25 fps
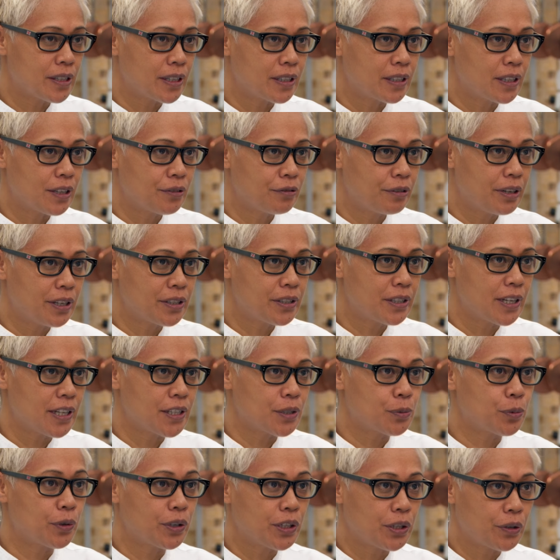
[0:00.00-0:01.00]
and, and
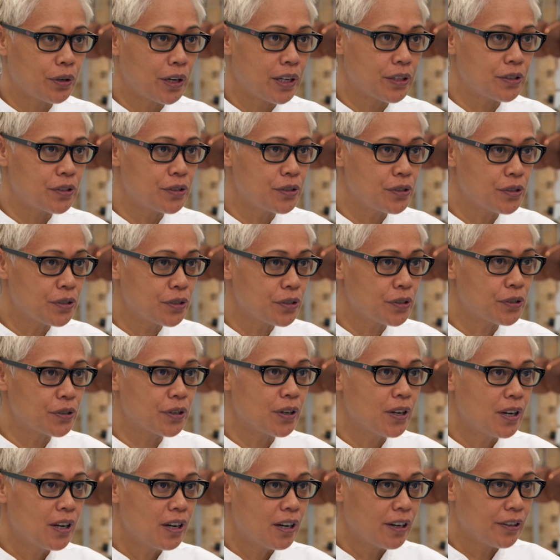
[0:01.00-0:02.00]
reassessed what you had to do,
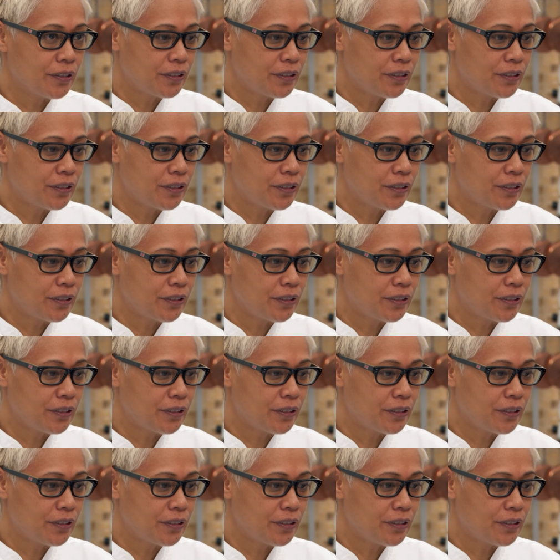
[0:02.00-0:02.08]
I